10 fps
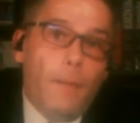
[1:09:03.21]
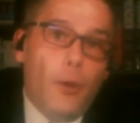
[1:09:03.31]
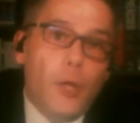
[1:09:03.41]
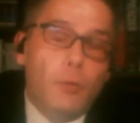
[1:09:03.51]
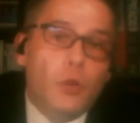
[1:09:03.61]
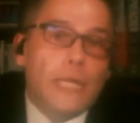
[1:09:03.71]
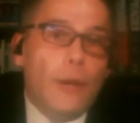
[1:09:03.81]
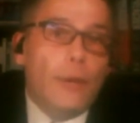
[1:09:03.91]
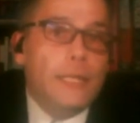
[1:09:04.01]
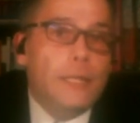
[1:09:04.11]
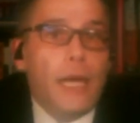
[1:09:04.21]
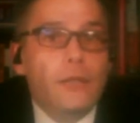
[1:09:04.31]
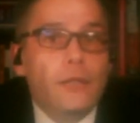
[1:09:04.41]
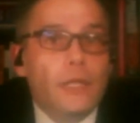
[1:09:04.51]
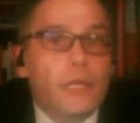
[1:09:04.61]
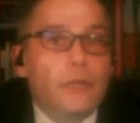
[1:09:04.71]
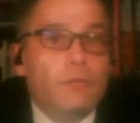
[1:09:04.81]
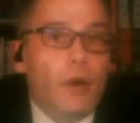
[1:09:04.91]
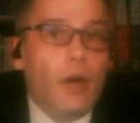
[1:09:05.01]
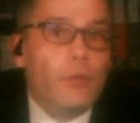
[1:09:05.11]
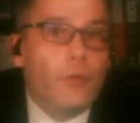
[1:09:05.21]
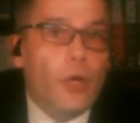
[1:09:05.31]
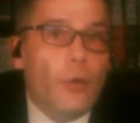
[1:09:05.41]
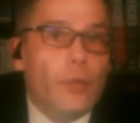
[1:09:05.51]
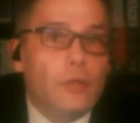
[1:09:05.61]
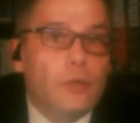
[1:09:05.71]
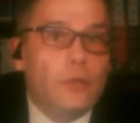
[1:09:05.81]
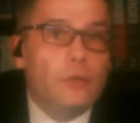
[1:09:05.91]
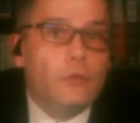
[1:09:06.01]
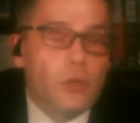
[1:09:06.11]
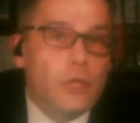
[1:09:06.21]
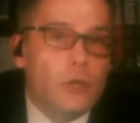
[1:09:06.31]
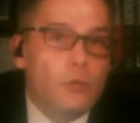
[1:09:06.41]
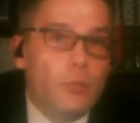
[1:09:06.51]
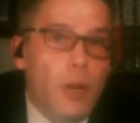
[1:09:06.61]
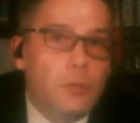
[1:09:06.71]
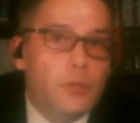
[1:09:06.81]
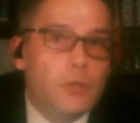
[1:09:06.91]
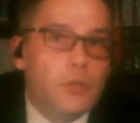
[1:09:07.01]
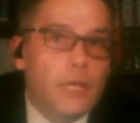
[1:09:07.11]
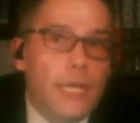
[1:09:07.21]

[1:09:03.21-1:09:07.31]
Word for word: are putting books out independently rather than going to traditional publishers.